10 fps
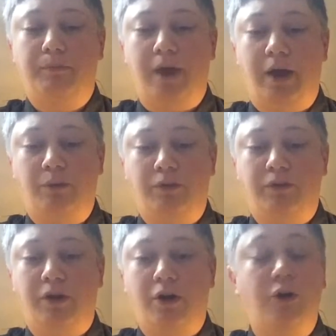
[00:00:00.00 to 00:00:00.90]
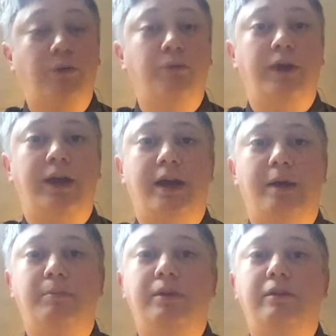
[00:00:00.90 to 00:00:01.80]
I was not home when it
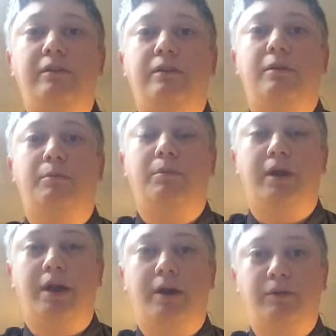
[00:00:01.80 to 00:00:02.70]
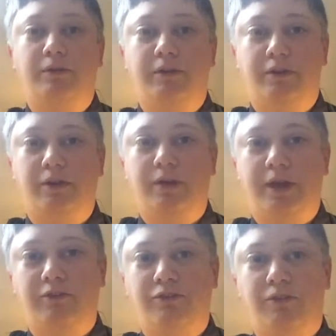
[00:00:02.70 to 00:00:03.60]
happened, but I was in a
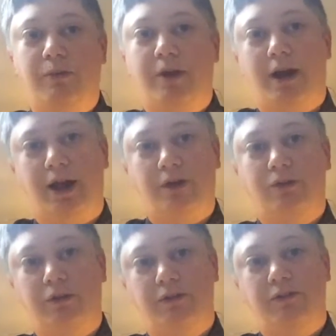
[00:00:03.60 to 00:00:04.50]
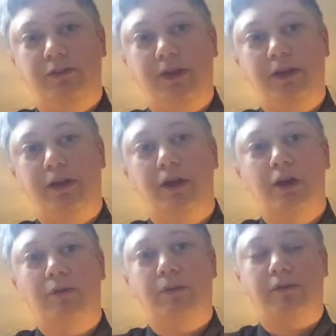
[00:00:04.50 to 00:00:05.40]
location where I could see
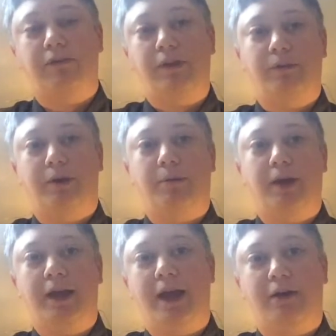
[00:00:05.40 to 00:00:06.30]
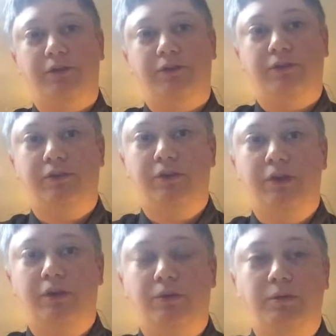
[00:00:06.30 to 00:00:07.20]
roughly where my house
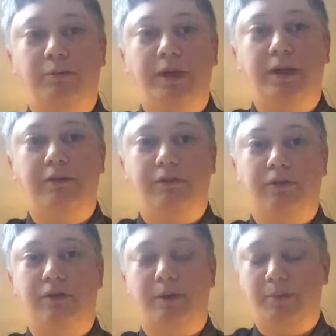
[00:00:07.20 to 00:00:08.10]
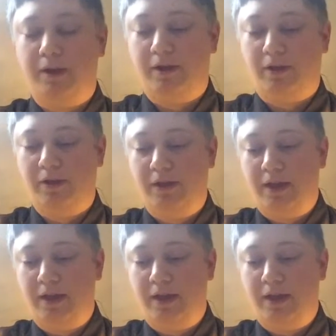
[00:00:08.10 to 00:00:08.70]
would be further uphill,